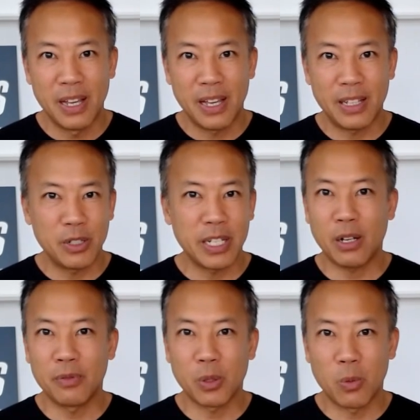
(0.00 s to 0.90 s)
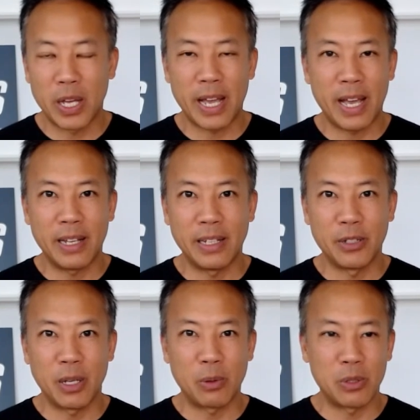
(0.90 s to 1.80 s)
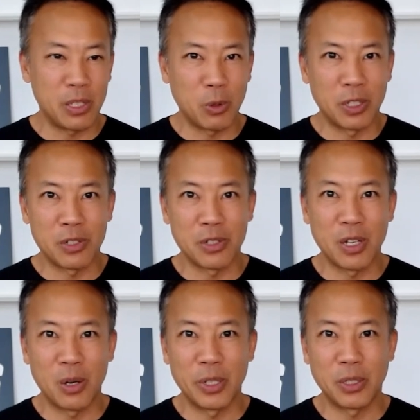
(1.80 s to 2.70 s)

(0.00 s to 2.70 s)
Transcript: And then you can take off the red hat, and you can see where this is going.